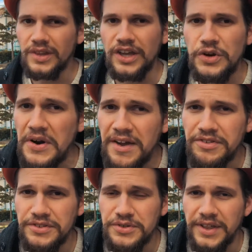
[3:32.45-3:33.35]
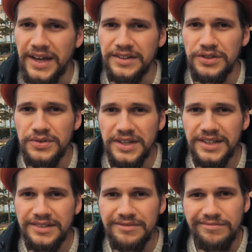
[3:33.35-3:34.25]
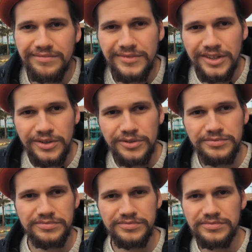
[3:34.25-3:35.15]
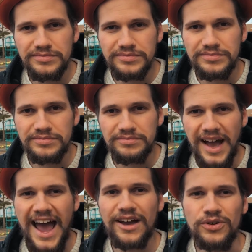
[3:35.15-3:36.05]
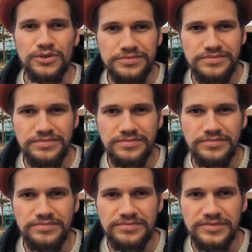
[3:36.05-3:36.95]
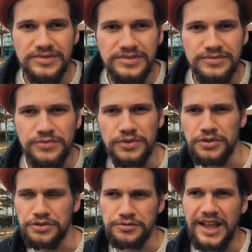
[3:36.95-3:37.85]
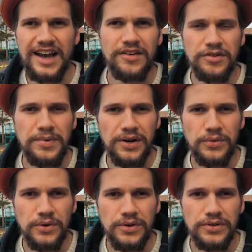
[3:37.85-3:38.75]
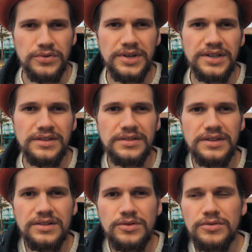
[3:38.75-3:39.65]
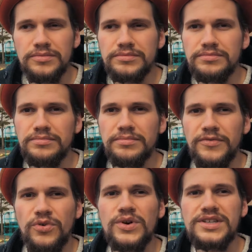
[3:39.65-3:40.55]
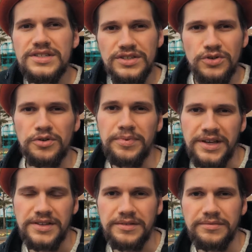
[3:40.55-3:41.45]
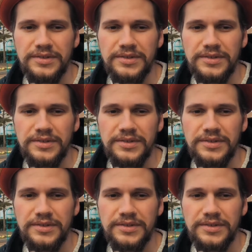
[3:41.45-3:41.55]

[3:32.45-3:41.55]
You don't have to do that. You can, you know, haggle, for lack of a better word. You can, you know, voice your opinion.